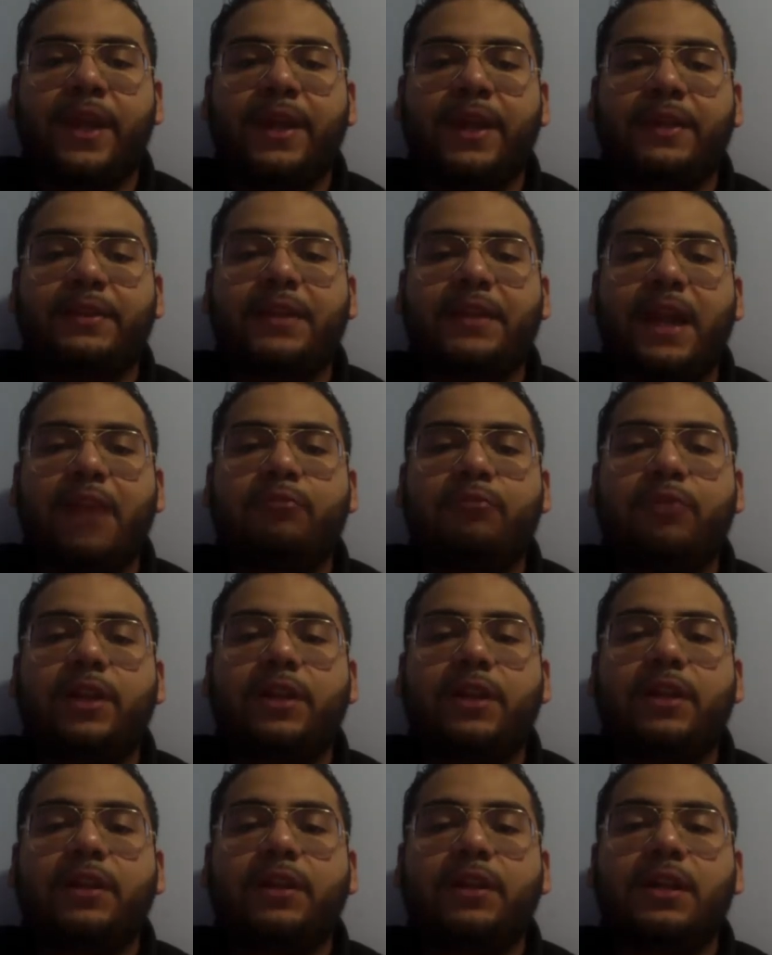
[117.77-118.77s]
That
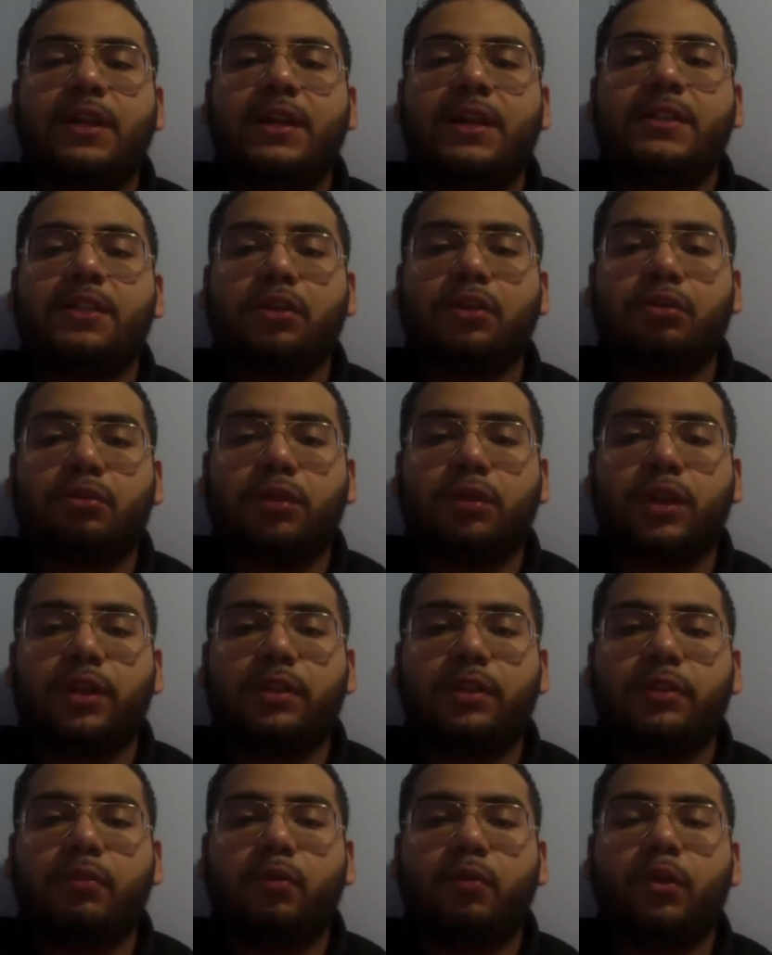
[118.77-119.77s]
rating is a
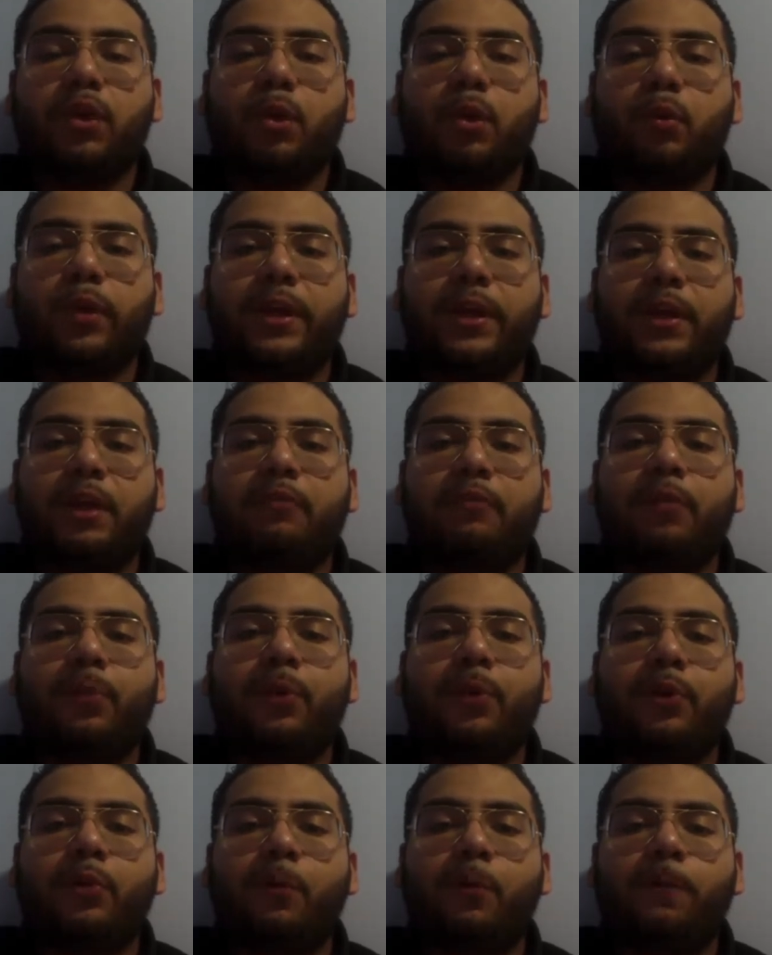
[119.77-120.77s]
3 with a weight of a
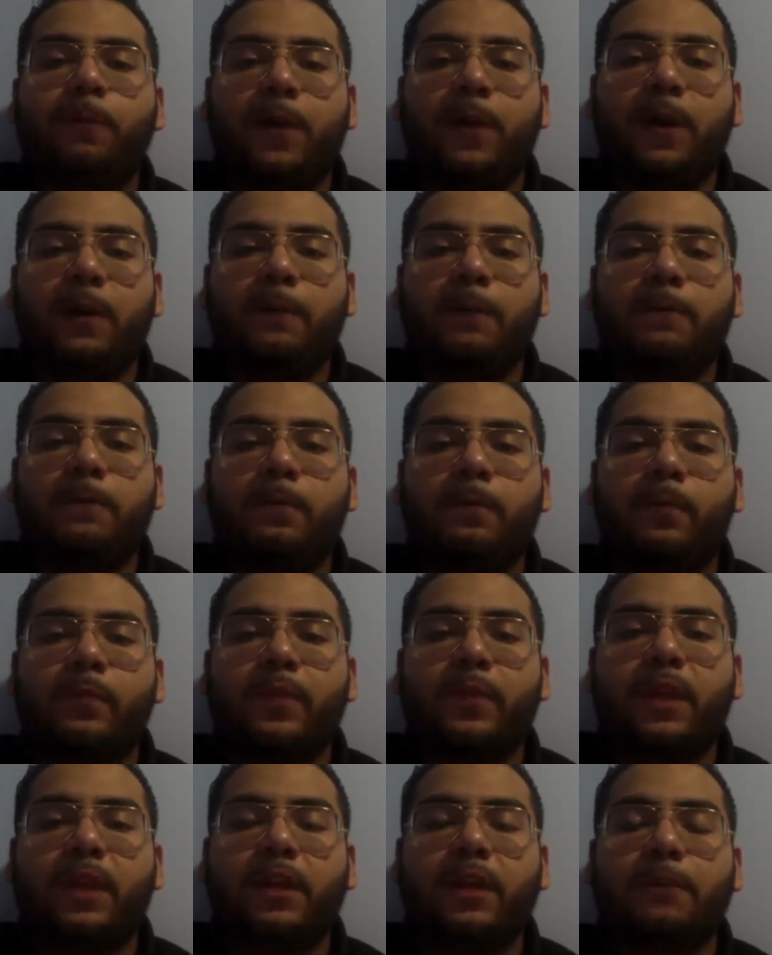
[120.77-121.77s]
0.05
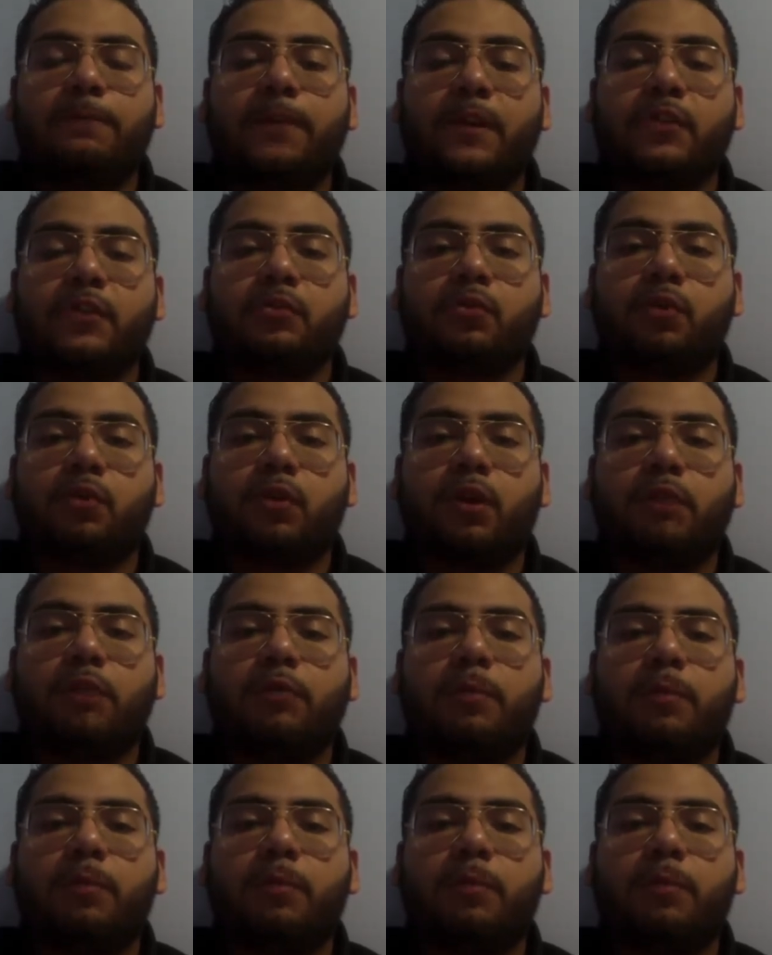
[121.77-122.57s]
and a final score of a